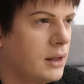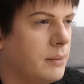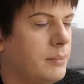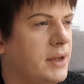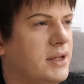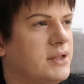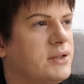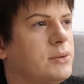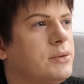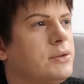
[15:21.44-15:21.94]

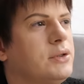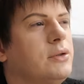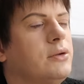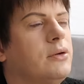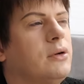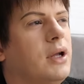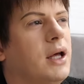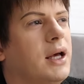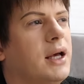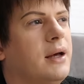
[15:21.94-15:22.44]
But it's also
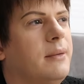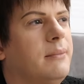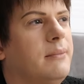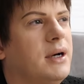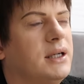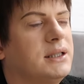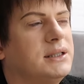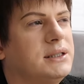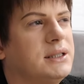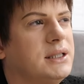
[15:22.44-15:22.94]
got like a
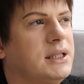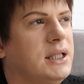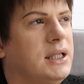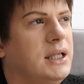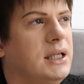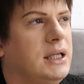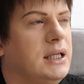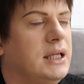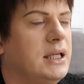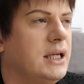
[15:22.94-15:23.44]

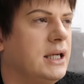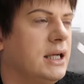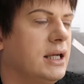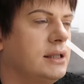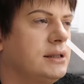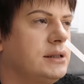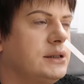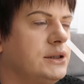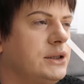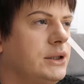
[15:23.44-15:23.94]

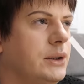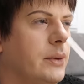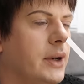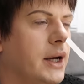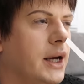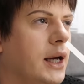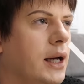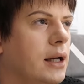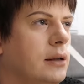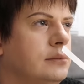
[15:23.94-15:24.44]
muskiness to
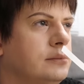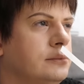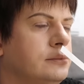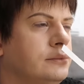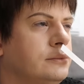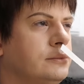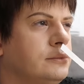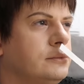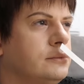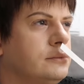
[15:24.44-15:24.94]
it,
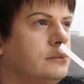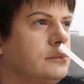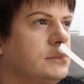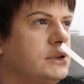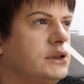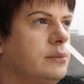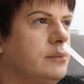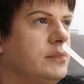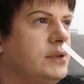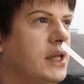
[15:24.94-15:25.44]

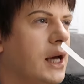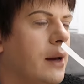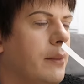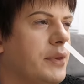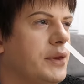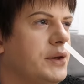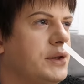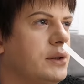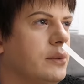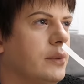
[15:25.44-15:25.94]
some
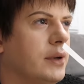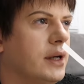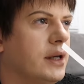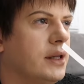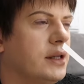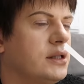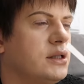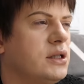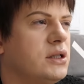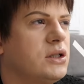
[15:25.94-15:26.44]
depth to
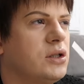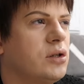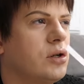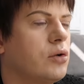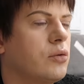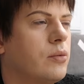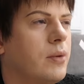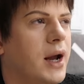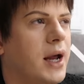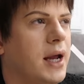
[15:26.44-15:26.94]
it. This is a
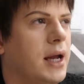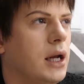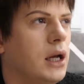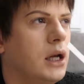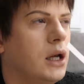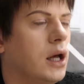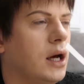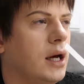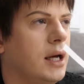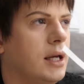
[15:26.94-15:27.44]
great,
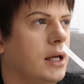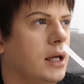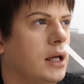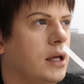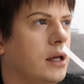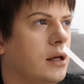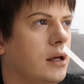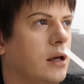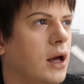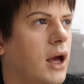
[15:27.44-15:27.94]

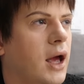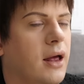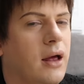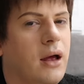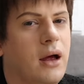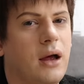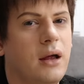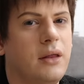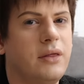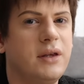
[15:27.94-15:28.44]
like,
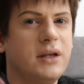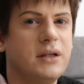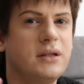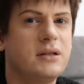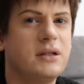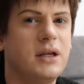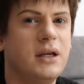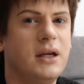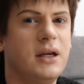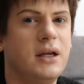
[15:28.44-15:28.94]

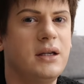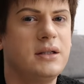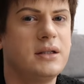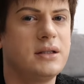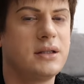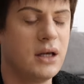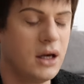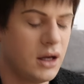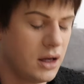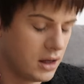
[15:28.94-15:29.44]
this
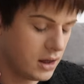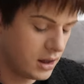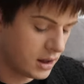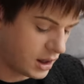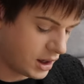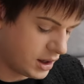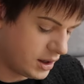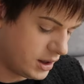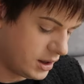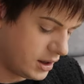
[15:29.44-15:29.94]
is,
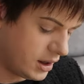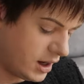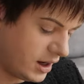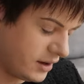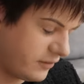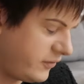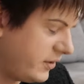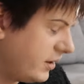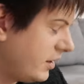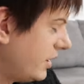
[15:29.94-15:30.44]
and I
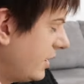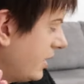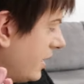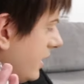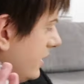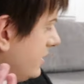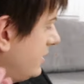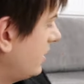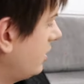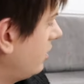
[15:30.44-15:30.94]
feel like
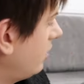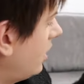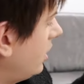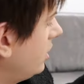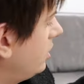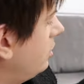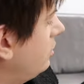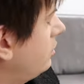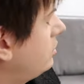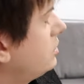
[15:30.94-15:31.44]
I
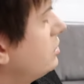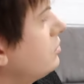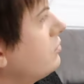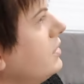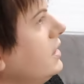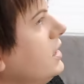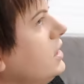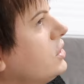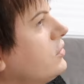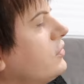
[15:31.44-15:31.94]
used to
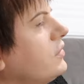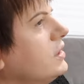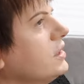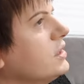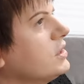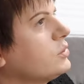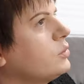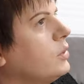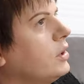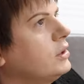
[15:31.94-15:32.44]
reach for
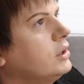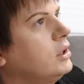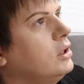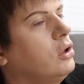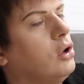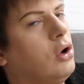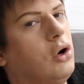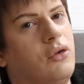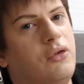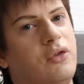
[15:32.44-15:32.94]
this one a
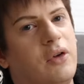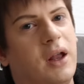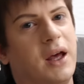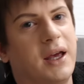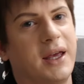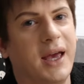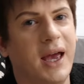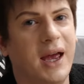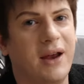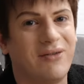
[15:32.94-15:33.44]
lot for
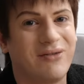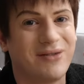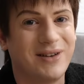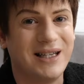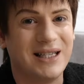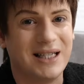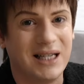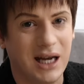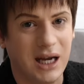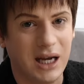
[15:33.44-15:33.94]
like
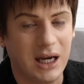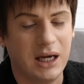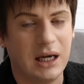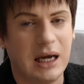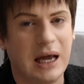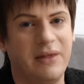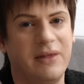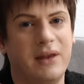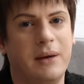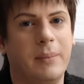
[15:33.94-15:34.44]
every day,
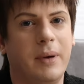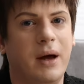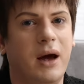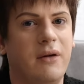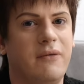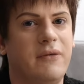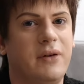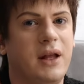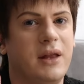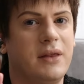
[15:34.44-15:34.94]
and then, but
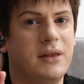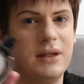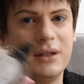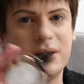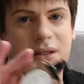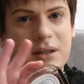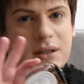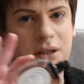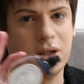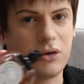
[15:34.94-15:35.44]
I feel like
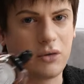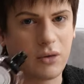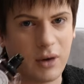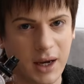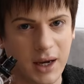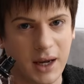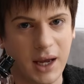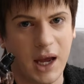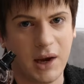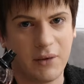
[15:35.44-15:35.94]
this is a
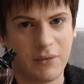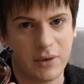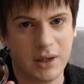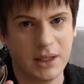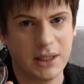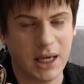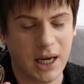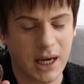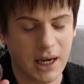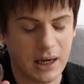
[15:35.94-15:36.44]
great
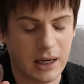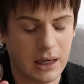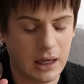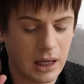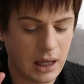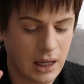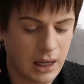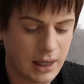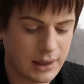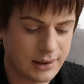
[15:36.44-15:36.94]
everyday
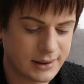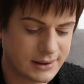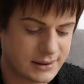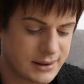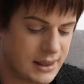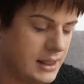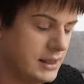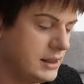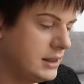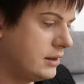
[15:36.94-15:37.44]

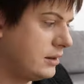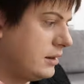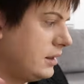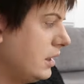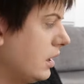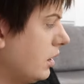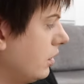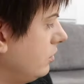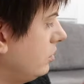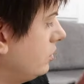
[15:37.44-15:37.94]
scent,
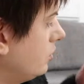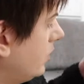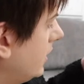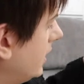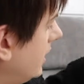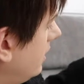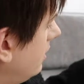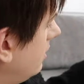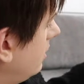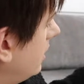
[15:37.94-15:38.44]
the
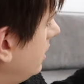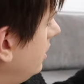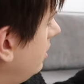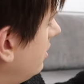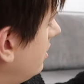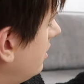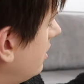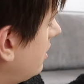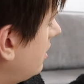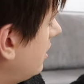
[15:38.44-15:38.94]
Odewell, and you
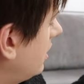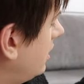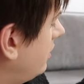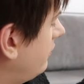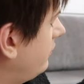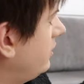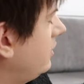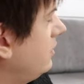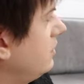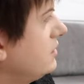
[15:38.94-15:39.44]
can kind
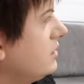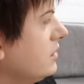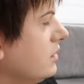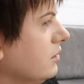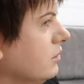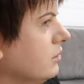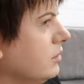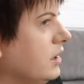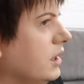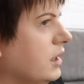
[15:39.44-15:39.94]
of use
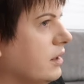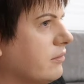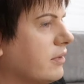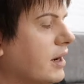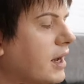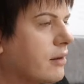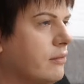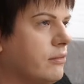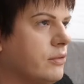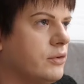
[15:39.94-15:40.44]
it all year
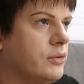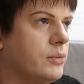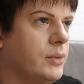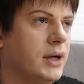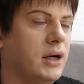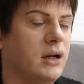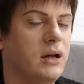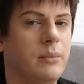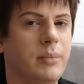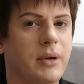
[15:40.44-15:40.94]
round as
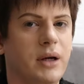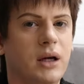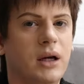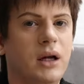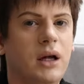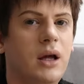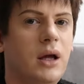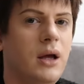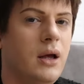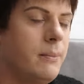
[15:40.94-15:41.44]
well,
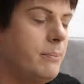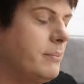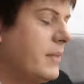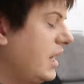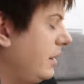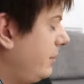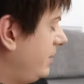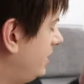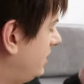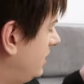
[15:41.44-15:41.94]
but
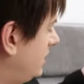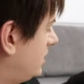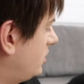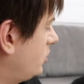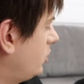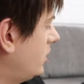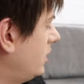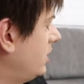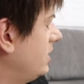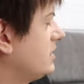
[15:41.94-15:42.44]
maybe
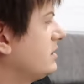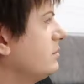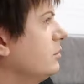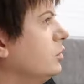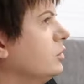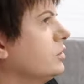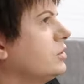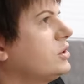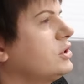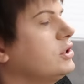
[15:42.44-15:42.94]
this one is
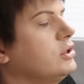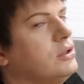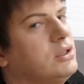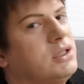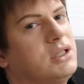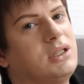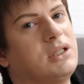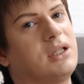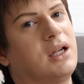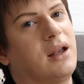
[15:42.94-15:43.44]
more
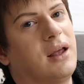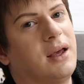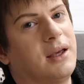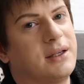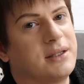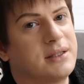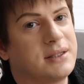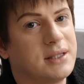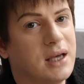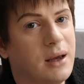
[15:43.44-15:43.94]
suited to
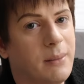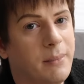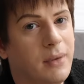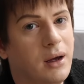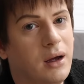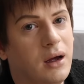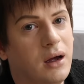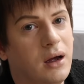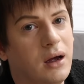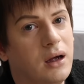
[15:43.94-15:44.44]
like
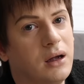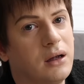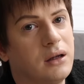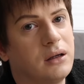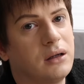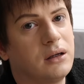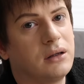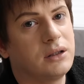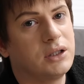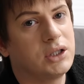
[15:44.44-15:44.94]

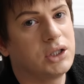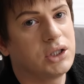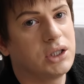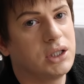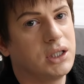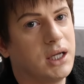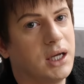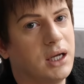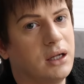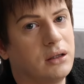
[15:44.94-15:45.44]
summer, the
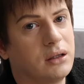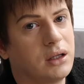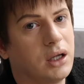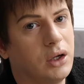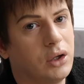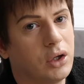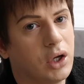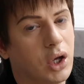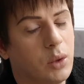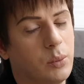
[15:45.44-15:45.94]
Chanel
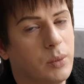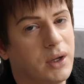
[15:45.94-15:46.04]
Coco